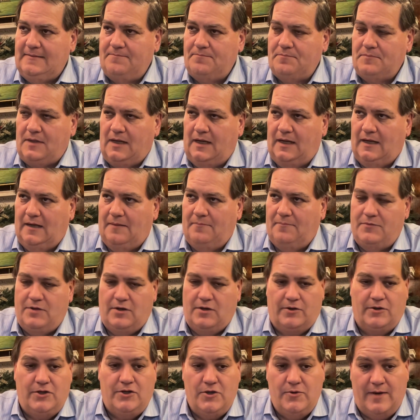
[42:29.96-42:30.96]

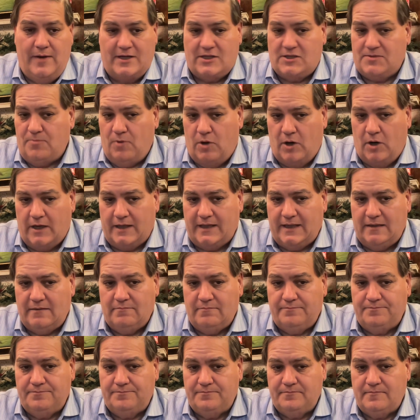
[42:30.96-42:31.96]
their U.S. market
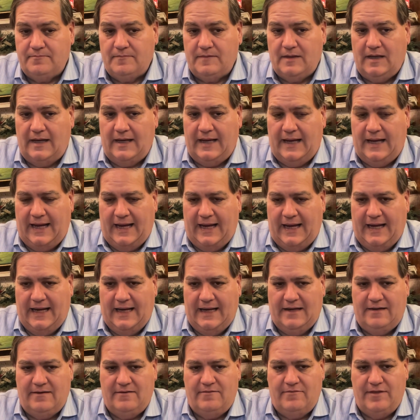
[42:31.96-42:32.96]

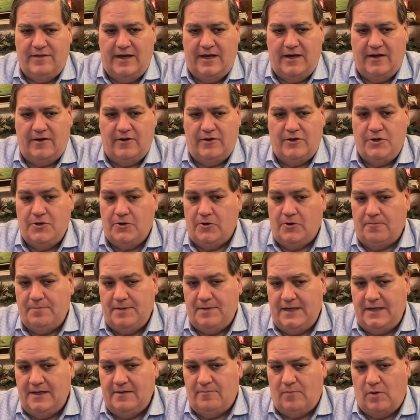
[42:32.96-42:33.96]
and their
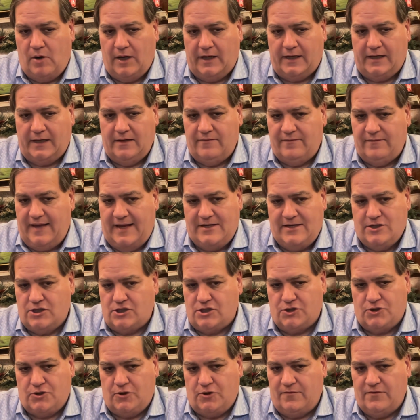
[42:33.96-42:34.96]
European market, they
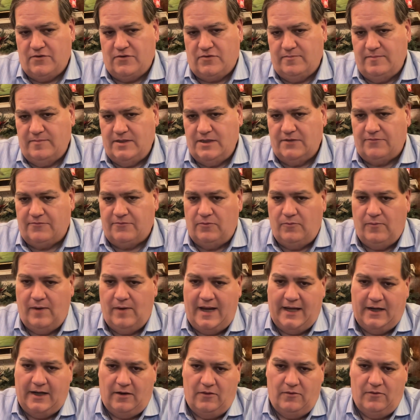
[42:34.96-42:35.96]
just service from a different
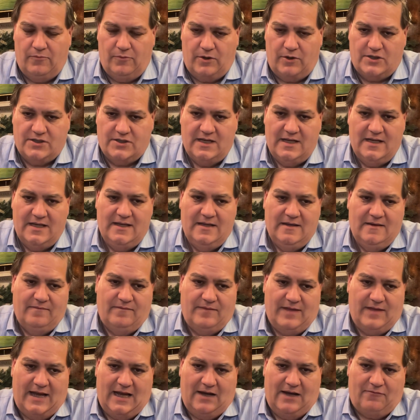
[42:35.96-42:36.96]
way. In other words,
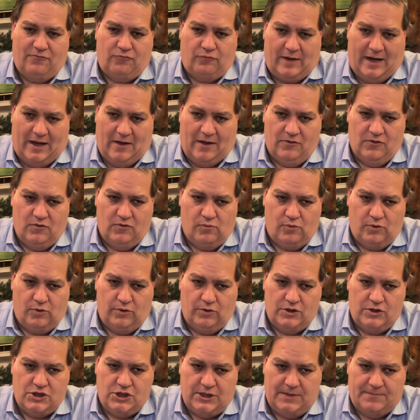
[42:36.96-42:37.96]
they have
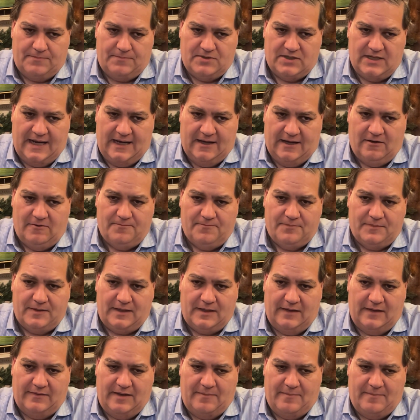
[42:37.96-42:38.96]
round-the-world ships now.
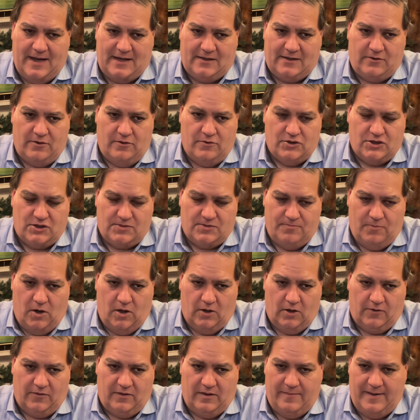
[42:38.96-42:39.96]
They make those
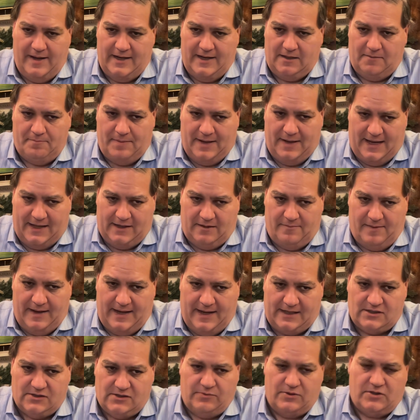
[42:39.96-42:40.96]
smaller. They make them
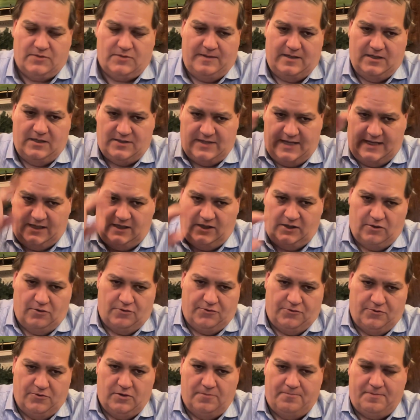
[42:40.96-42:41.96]
Panamex, which means they can go
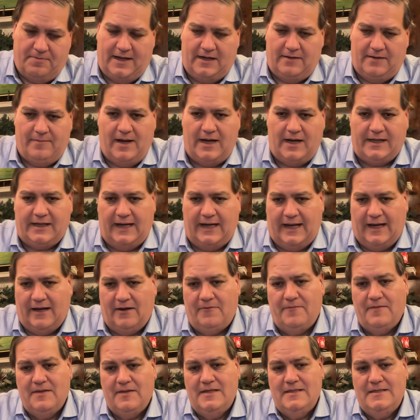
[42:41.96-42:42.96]
through the Panama
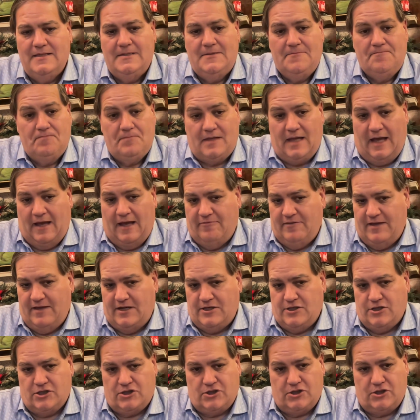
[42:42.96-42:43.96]
Canal, and they
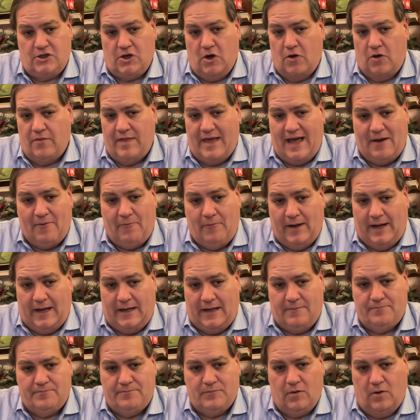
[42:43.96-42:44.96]
just go that
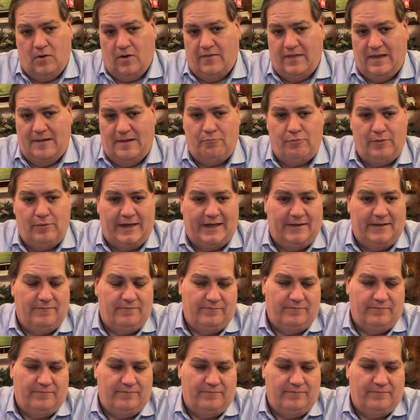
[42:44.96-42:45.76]
way, or they bring it